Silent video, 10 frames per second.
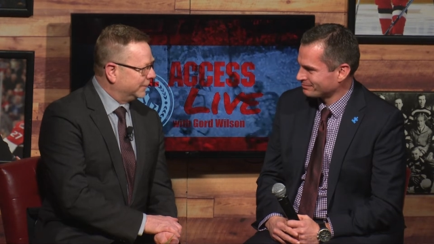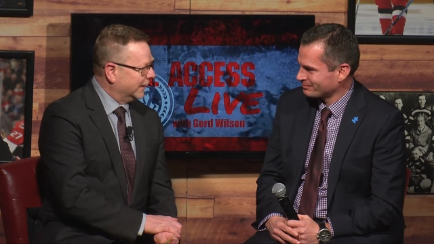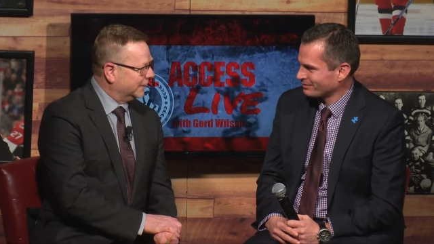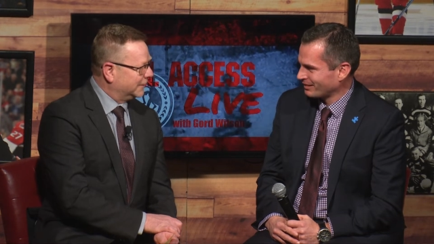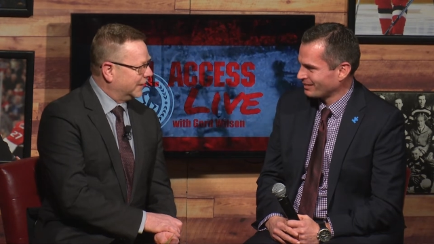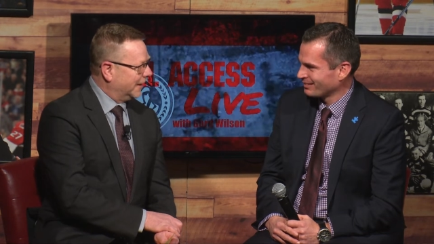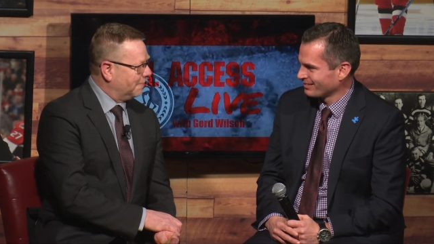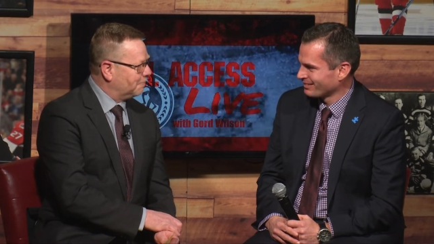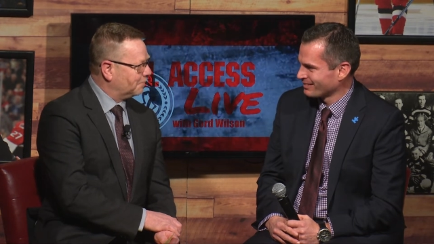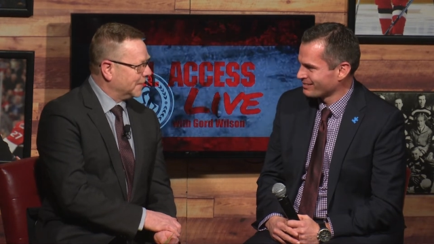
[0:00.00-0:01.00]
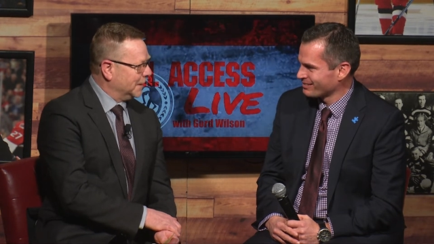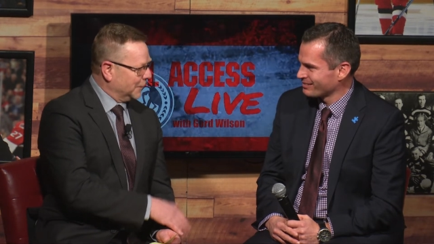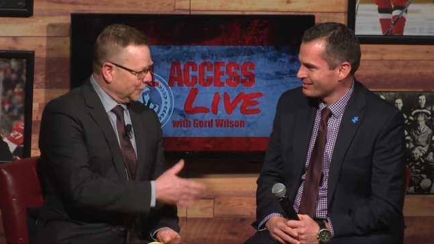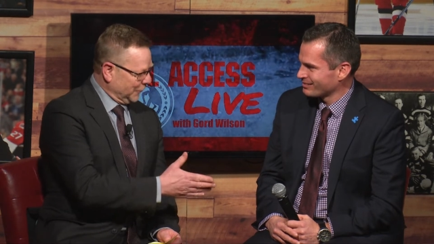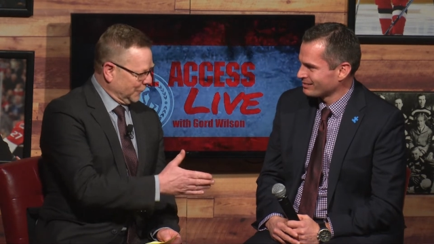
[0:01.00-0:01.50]
Speaker 1: and. Um,
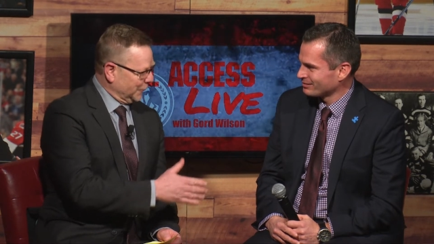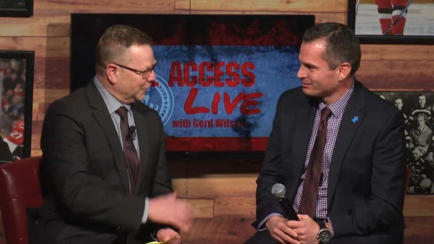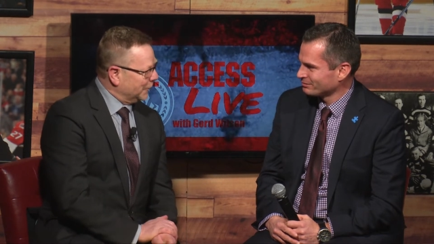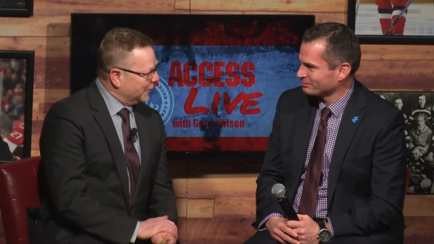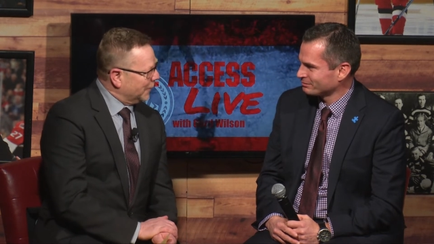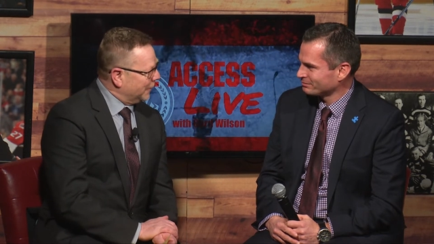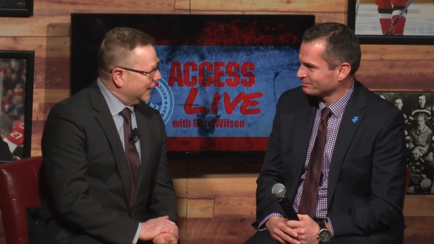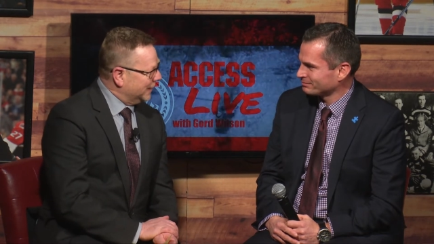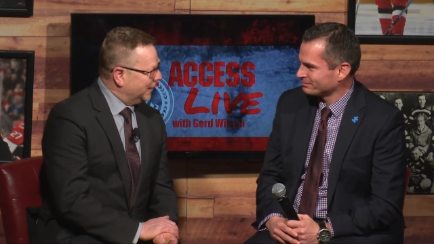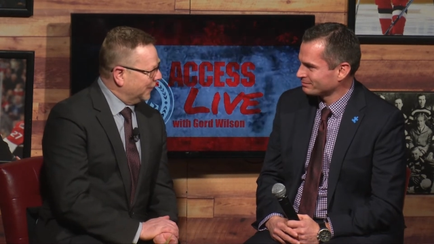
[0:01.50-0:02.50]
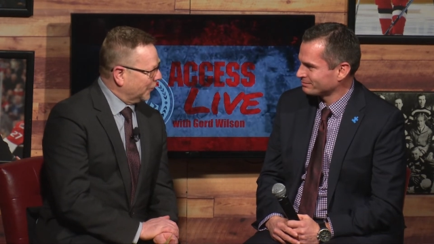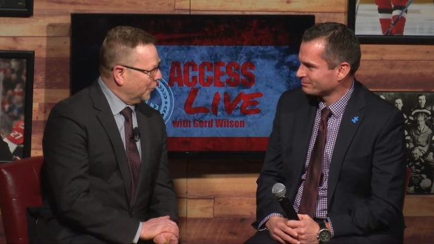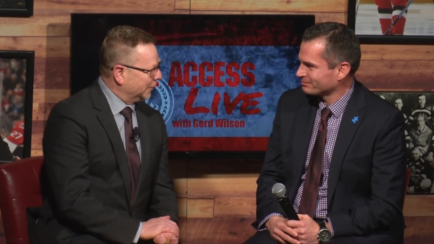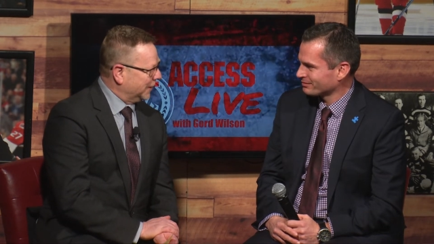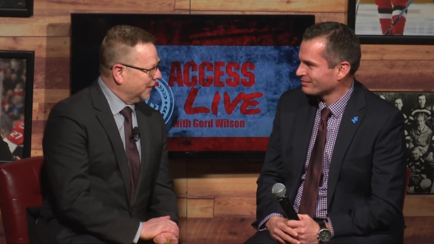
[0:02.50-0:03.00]
they needed a
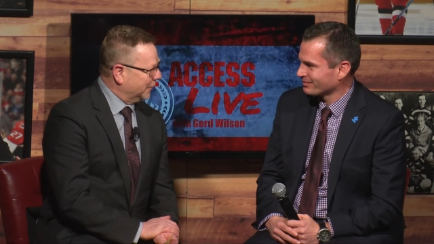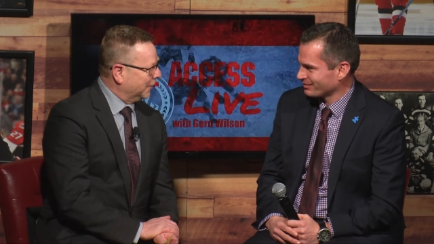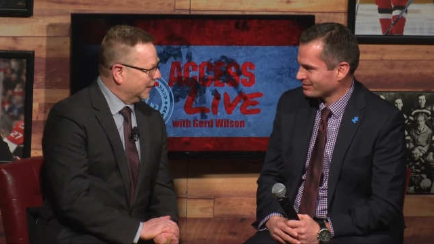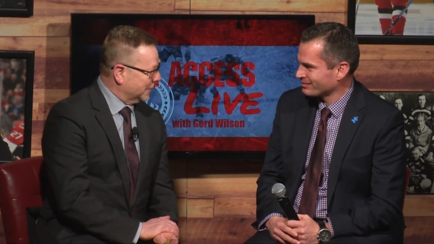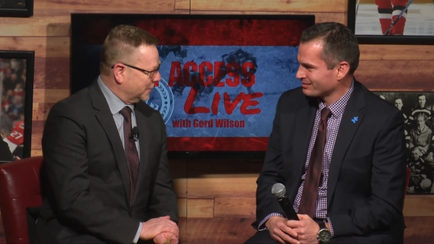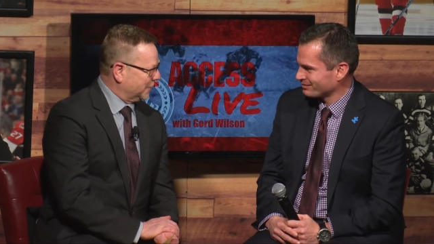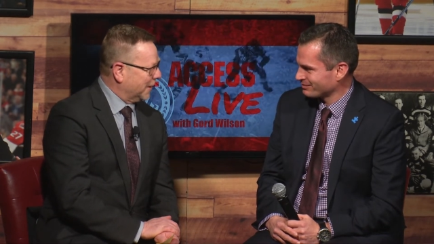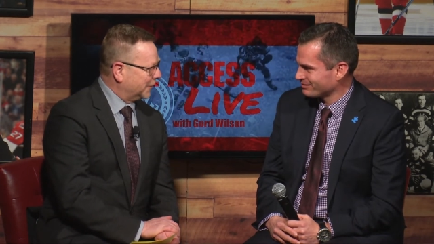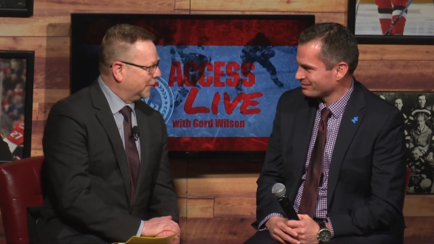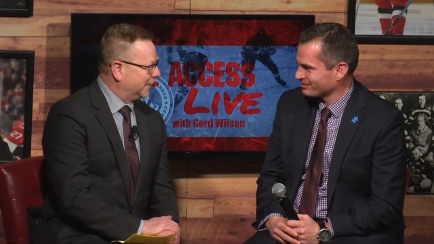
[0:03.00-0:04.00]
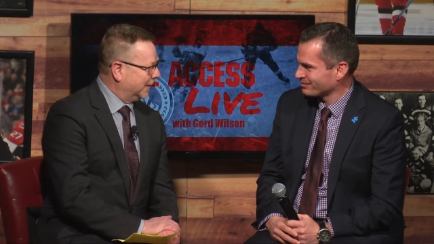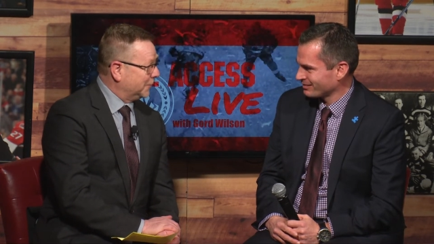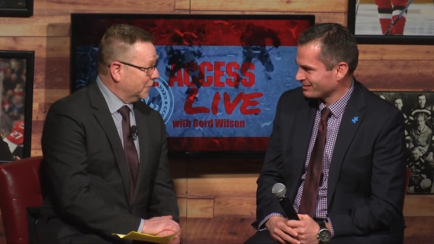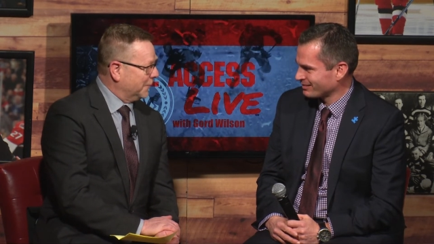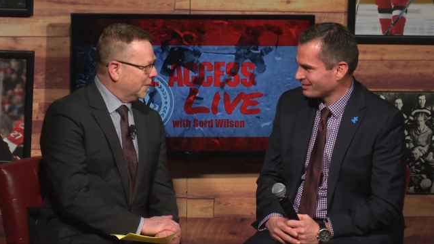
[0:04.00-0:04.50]
goaltender instructor,
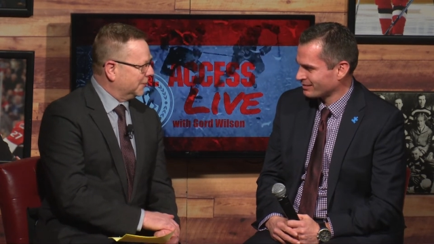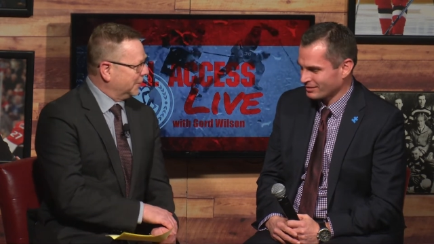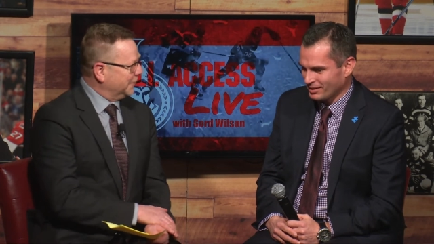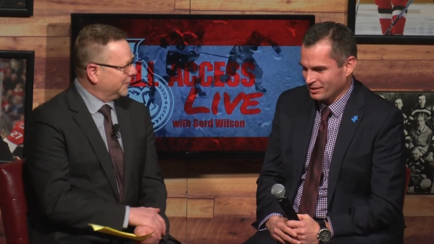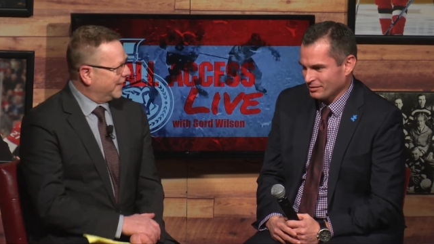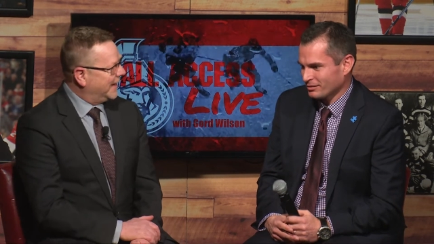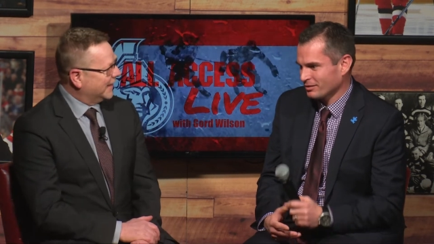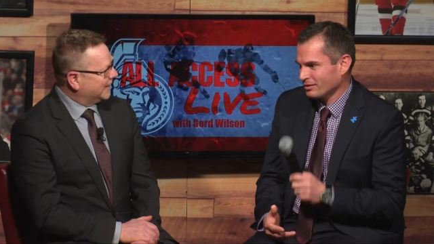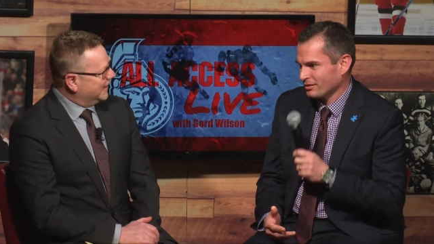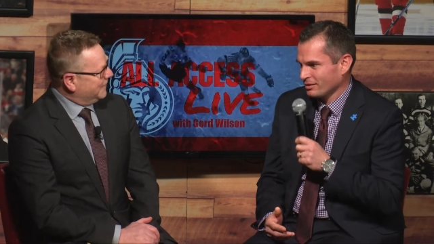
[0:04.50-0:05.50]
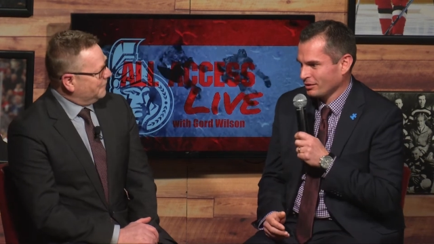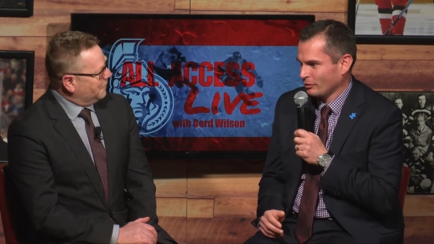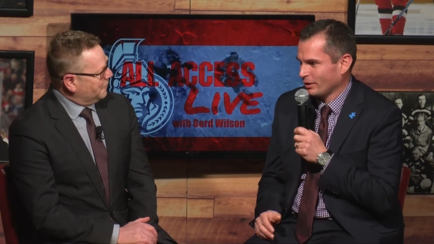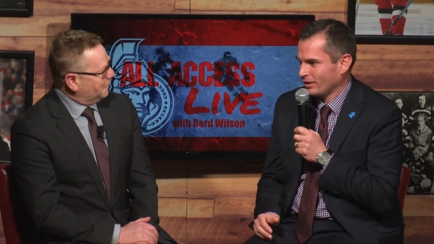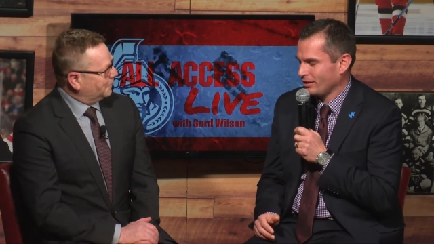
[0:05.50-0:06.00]
and you volunteered for that
Speaker 2: you
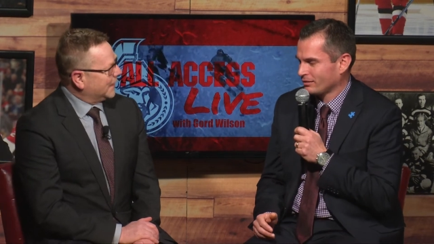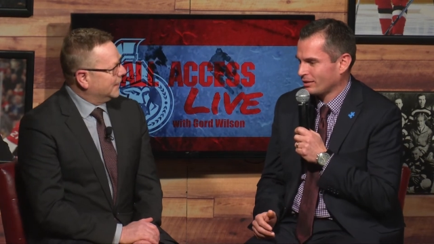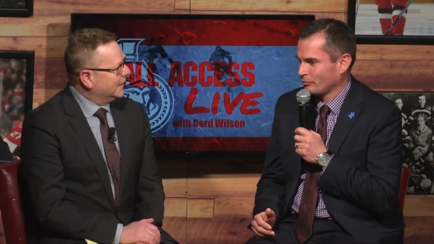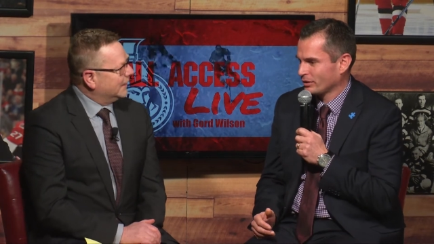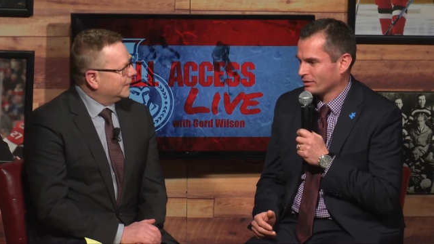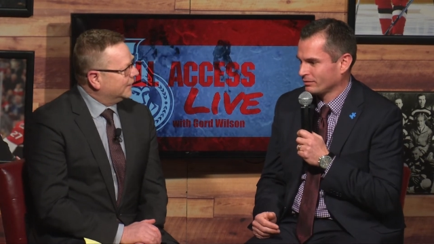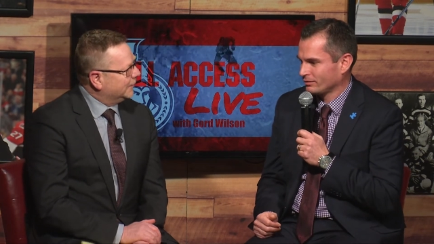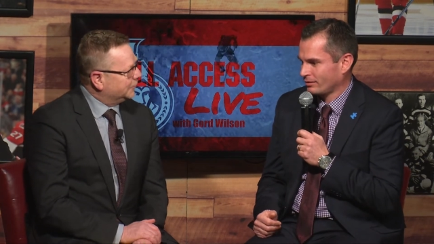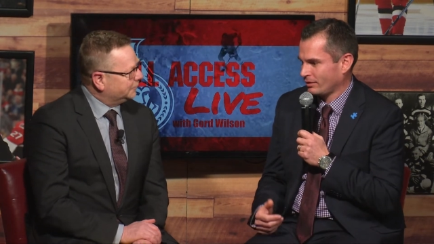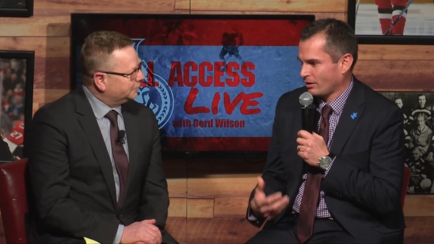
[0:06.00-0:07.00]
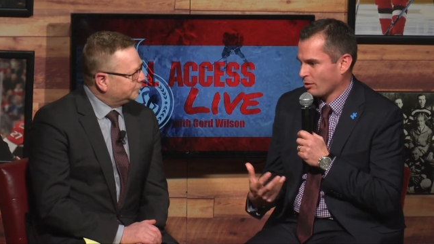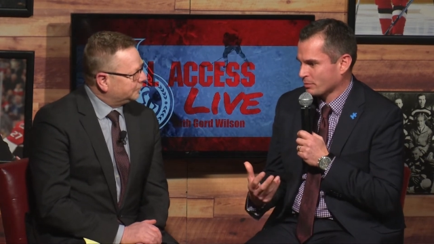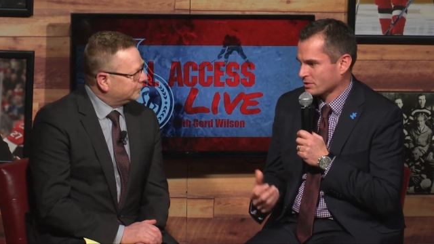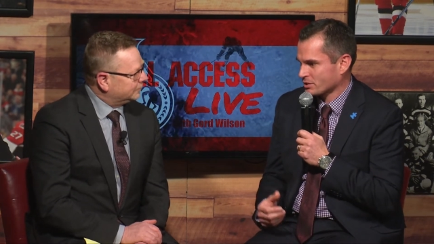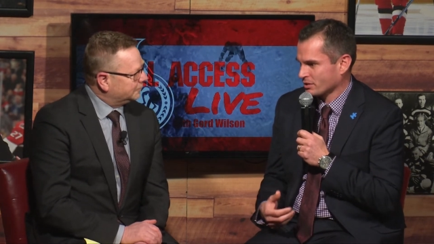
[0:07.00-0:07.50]
know what? Anytime we can, in our
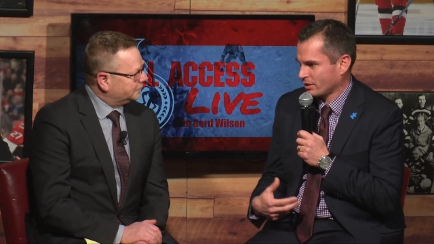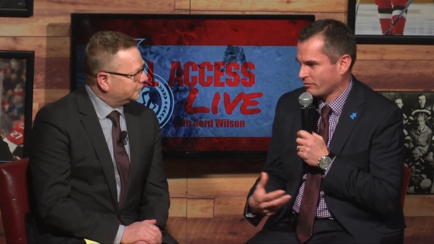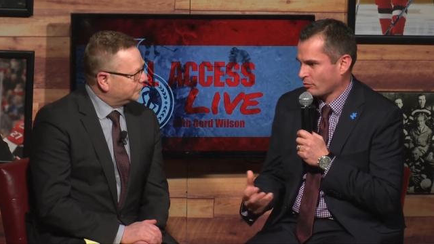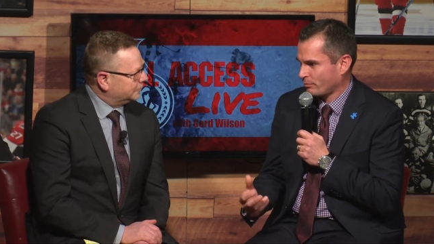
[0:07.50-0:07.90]
position, give a,